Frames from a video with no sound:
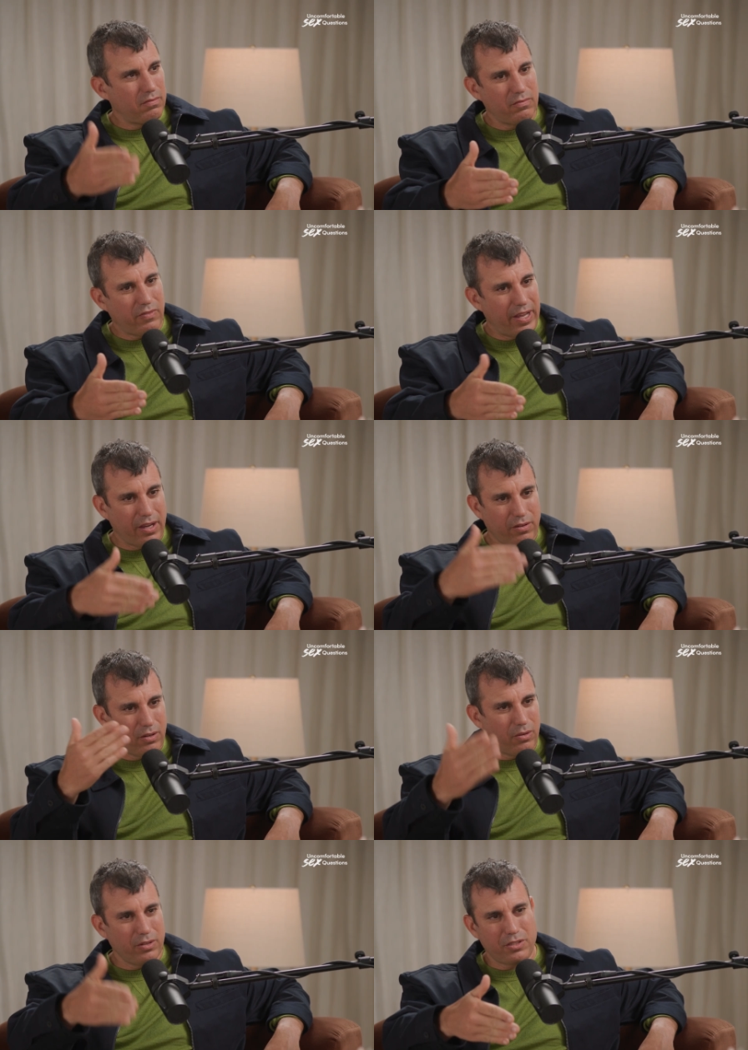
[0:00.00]
Viagra,
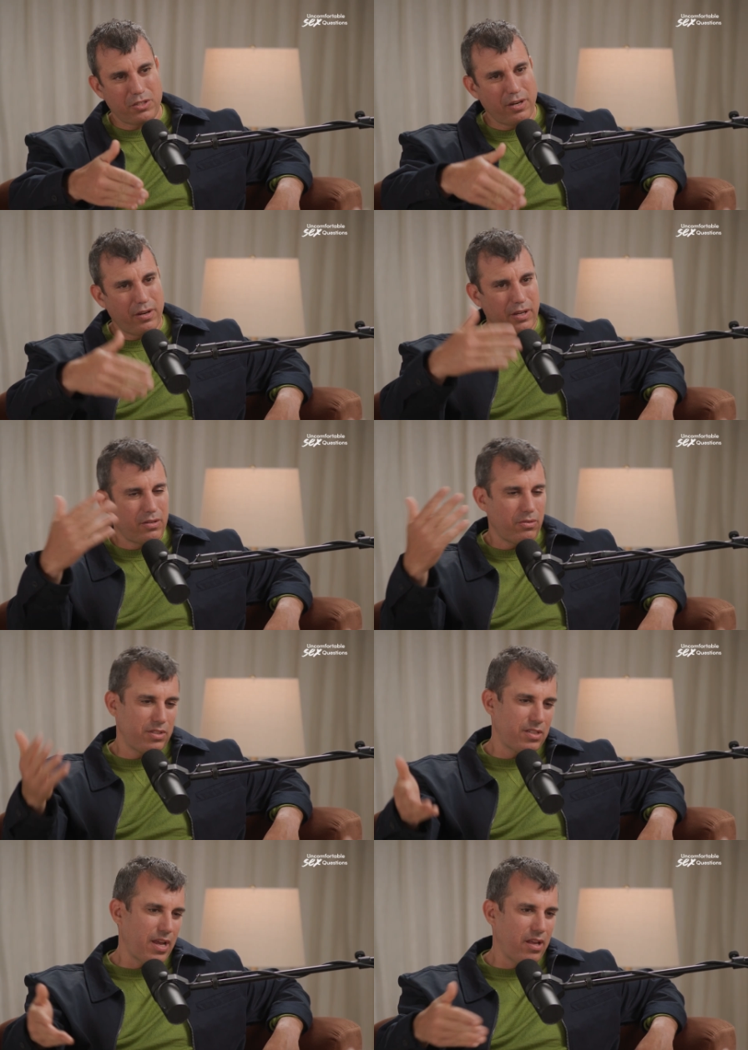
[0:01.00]
or its generic, or
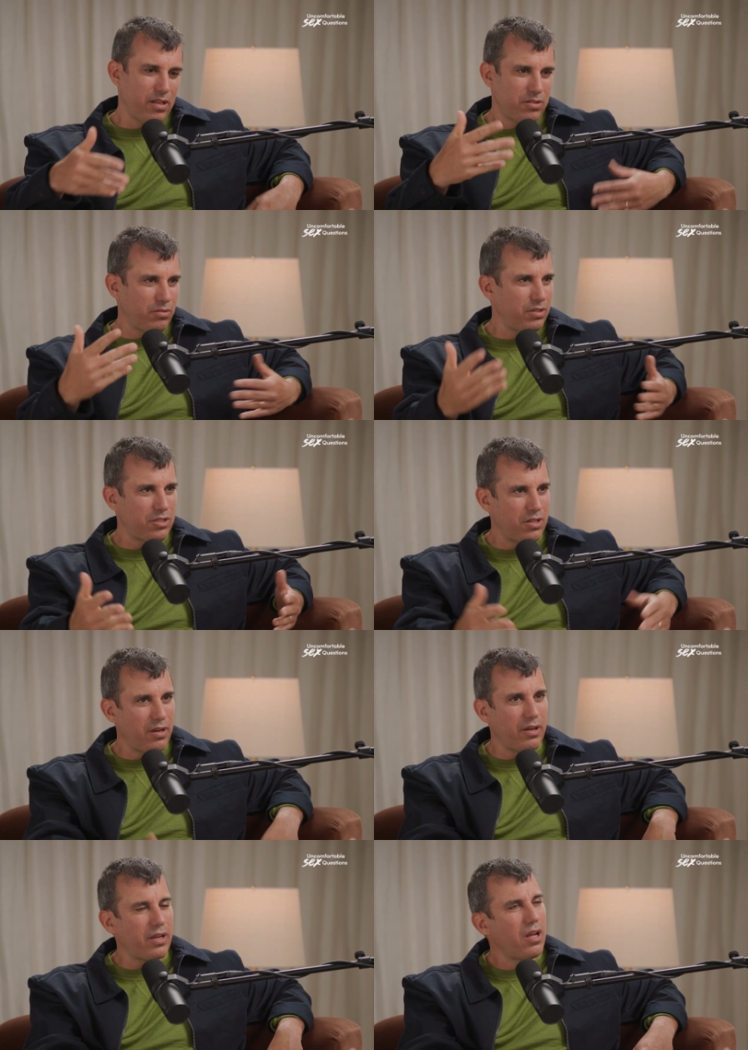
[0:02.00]
Cialis, or its
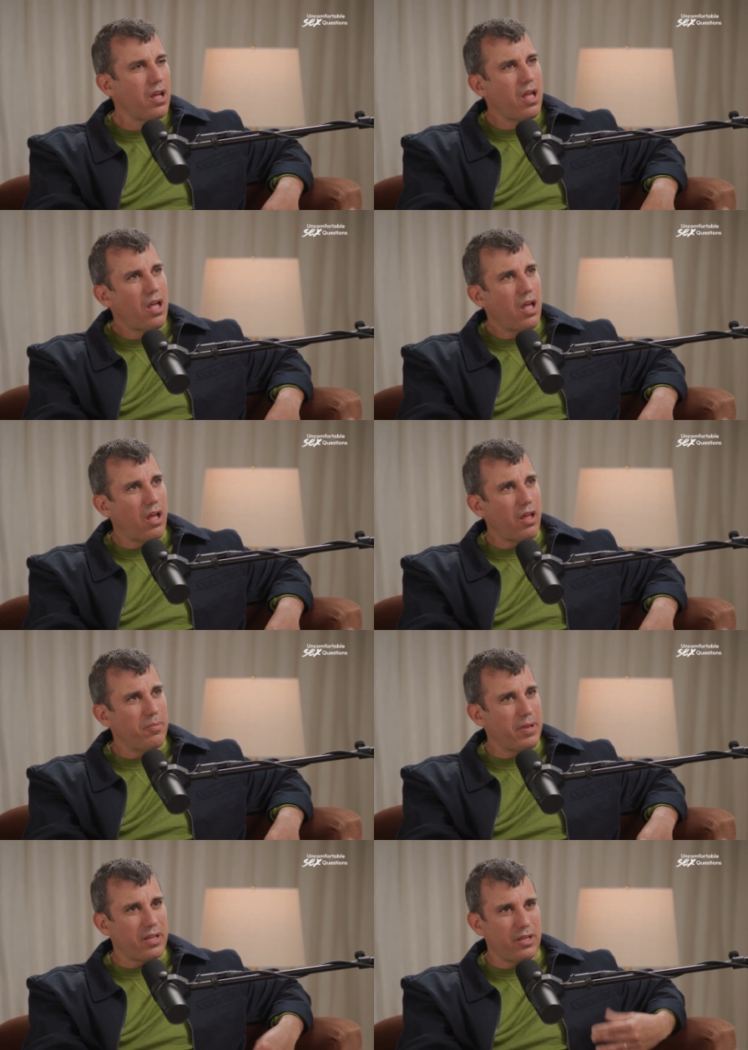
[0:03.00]
generic, the
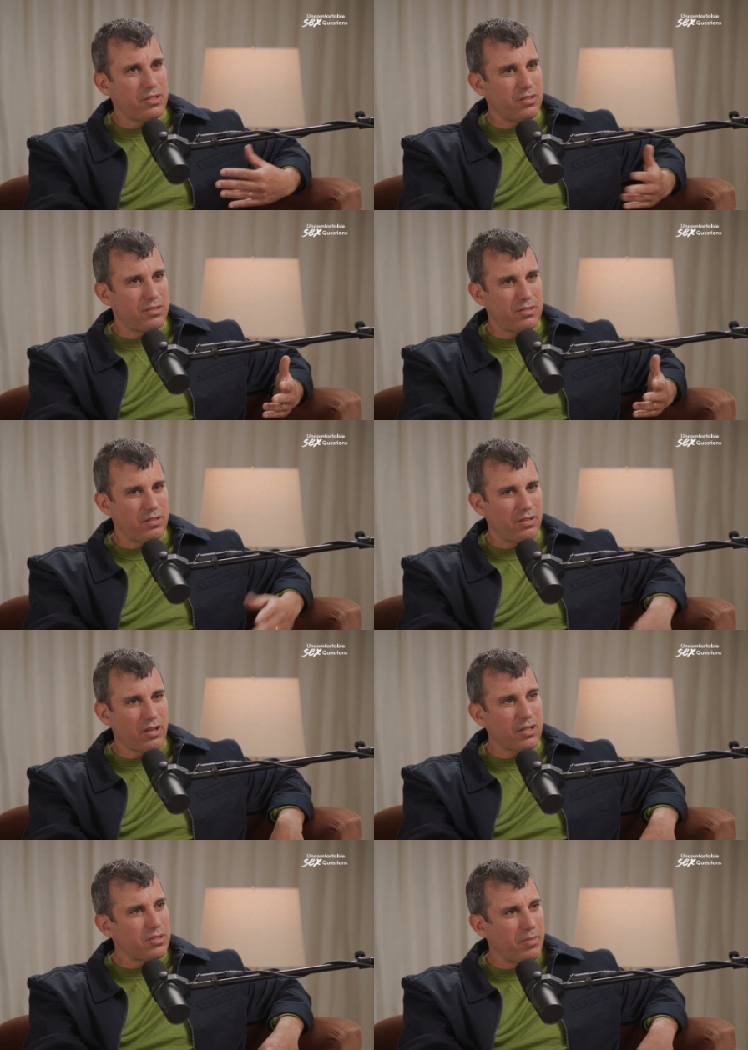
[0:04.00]
medications, the
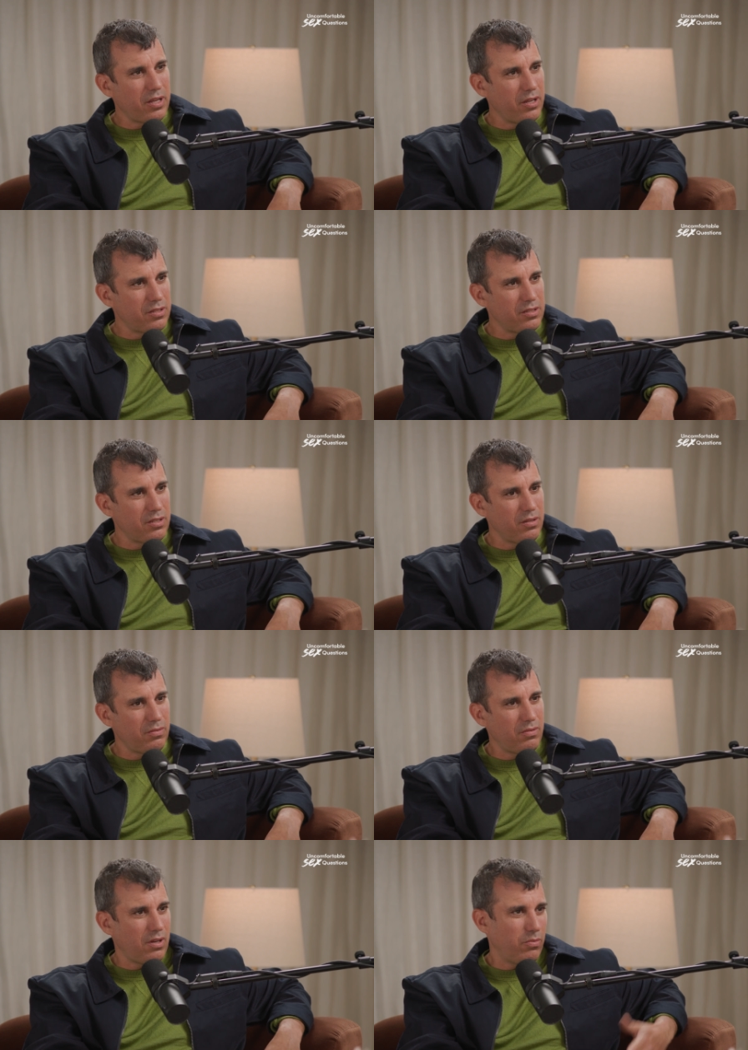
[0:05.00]
custom medications that
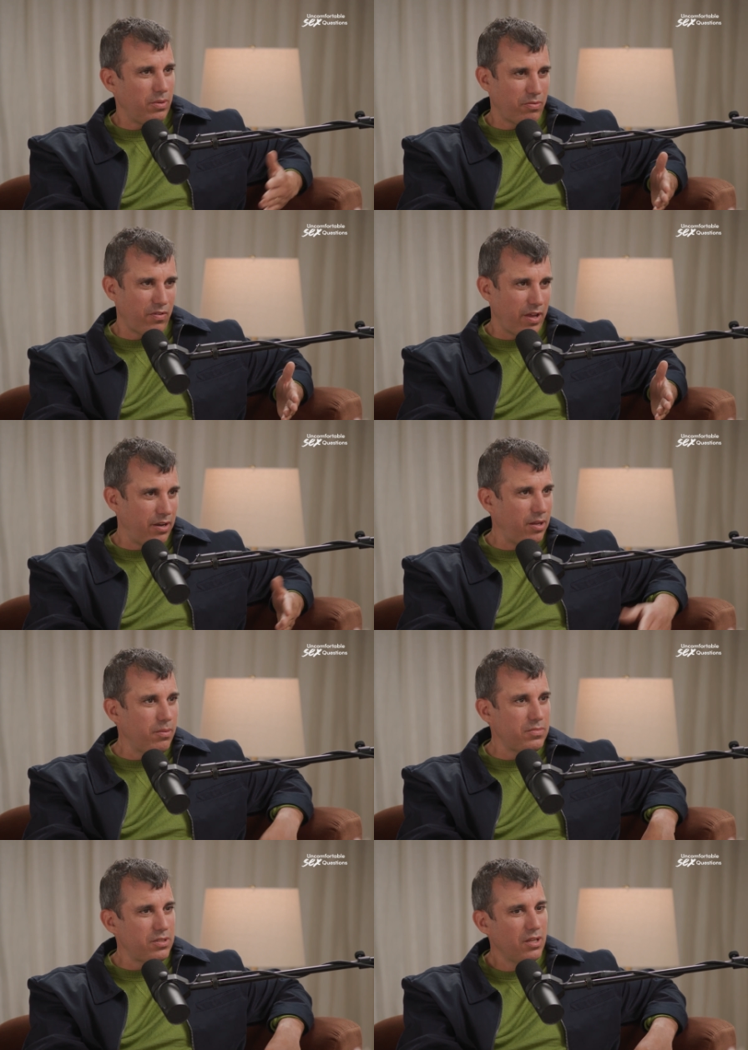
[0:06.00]
we provide at
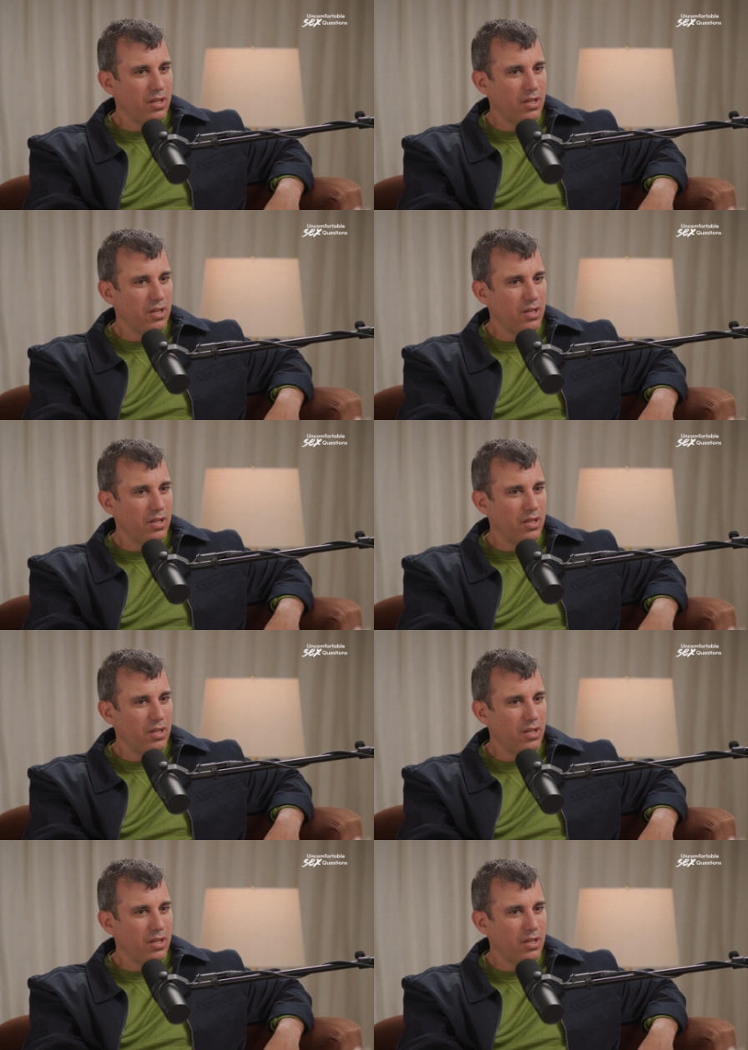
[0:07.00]
Hims